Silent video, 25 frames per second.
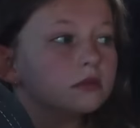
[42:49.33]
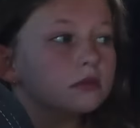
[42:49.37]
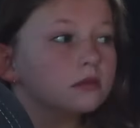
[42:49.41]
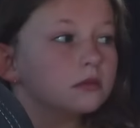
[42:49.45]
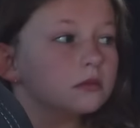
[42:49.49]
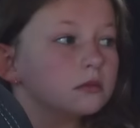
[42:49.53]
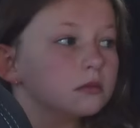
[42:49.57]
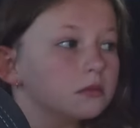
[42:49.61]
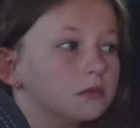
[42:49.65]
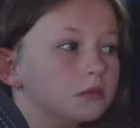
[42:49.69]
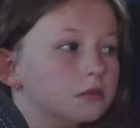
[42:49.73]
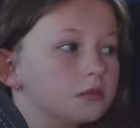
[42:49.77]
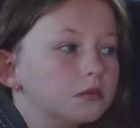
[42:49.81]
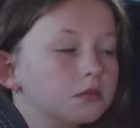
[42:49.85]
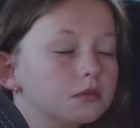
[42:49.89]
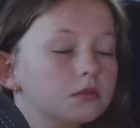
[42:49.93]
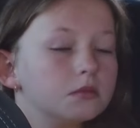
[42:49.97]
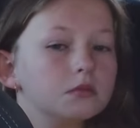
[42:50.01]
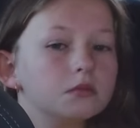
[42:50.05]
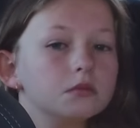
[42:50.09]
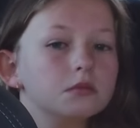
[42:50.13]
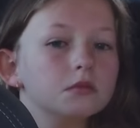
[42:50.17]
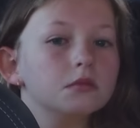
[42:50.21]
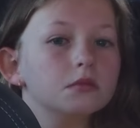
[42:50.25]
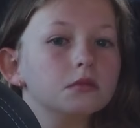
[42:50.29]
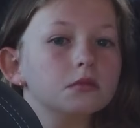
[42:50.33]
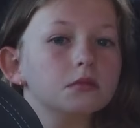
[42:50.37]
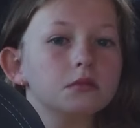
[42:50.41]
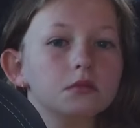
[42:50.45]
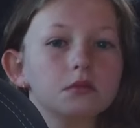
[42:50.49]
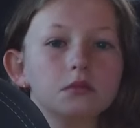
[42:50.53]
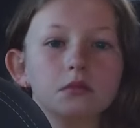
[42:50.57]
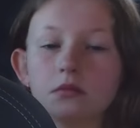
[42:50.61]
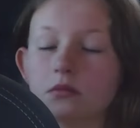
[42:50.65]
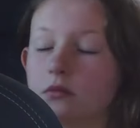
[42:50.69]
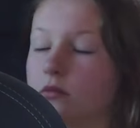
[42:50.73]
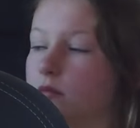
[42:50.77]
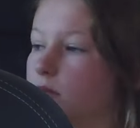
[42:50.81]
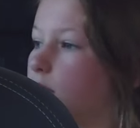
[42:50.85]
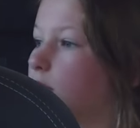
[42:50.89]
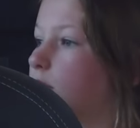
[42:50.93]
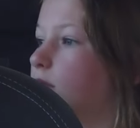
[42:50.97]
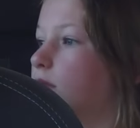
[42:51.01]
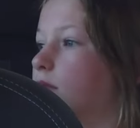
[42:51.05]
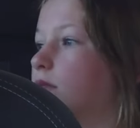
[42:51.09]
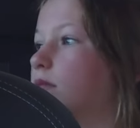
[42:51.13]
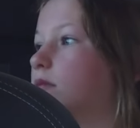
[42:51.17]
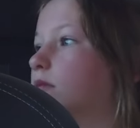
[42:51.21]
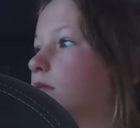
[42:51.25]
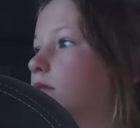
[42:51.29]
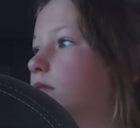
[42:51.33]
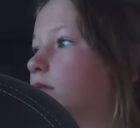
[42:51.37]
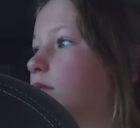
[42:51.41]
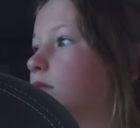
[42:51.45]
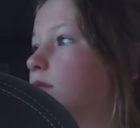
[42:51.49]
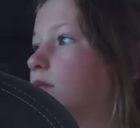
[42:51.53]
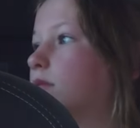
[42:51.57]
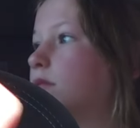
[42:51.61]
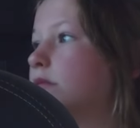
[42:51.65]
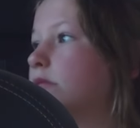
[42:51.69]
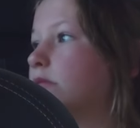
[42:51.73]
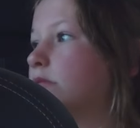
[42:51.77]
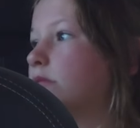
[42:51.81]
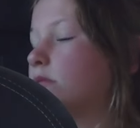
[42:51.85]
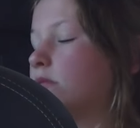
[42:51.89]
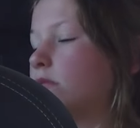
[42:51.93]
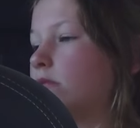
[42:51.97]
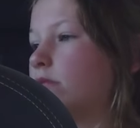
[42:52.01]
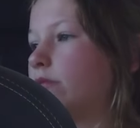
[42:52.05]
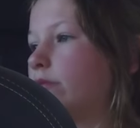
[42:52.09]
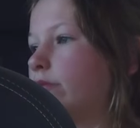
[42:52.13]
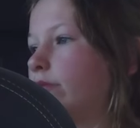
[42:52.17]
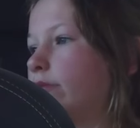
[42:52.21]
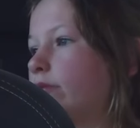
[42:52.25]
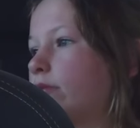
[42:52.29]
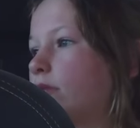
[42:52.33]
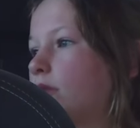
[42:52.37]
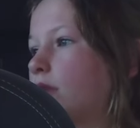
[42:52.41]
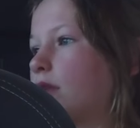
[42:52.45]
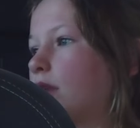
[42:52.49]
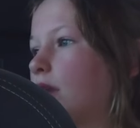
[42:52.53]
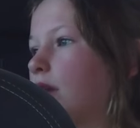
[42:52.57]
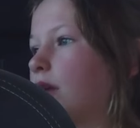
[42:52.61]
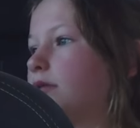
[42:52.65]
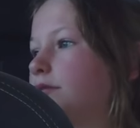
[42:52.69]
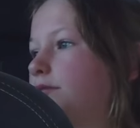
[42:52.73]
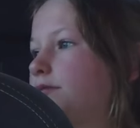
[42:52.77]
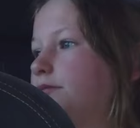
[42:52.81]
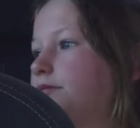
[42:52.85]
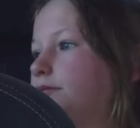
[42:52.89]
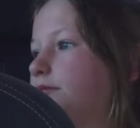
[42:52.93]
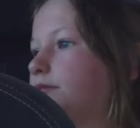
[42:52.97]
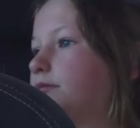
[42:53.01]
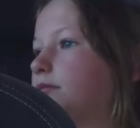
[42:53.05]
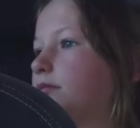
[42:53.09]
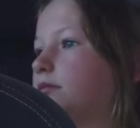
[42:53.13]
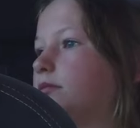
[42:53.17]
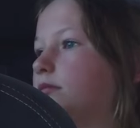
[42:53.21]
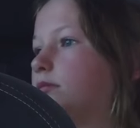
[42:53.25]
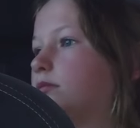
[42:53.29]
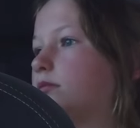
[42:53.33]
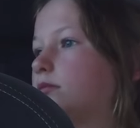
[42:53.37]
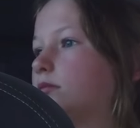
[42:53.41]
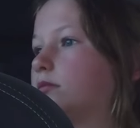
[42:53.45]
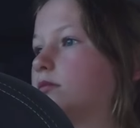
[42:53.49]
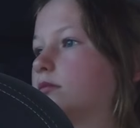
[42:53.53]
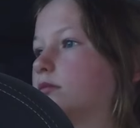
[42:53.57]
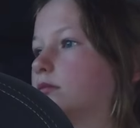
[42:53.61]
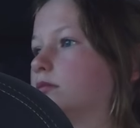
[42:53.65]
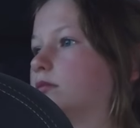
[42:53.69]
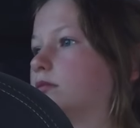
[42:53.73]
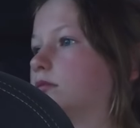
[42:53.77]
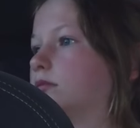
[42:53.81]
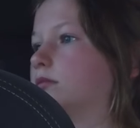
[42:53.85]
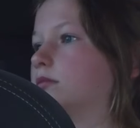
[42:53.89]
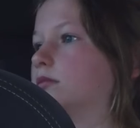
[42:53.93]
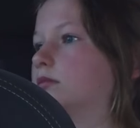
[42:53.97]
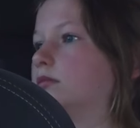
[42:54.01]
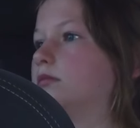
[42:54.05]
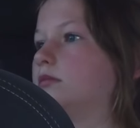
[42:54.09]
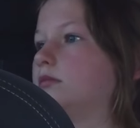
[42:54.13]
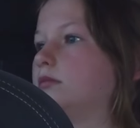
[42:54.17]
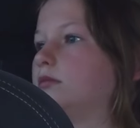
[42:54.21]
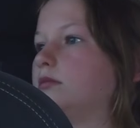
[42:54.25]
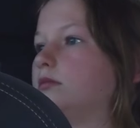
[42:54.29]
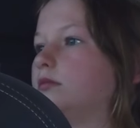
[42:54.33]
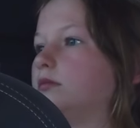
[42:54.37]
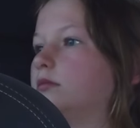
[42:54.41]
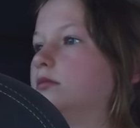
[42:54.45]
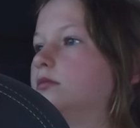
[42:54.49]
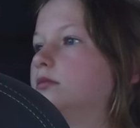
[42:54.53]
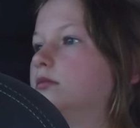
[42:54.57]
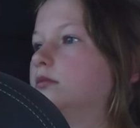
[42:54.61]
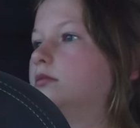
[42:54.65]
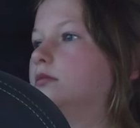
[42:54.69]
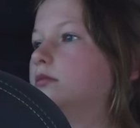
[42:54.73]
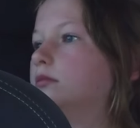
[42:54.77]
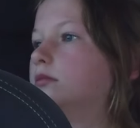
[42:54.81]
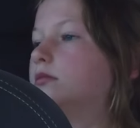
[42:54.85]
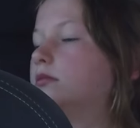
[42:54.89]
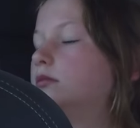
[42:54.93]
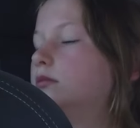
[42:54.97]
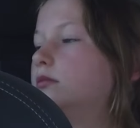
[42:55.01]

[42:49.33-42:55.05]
(not speaking)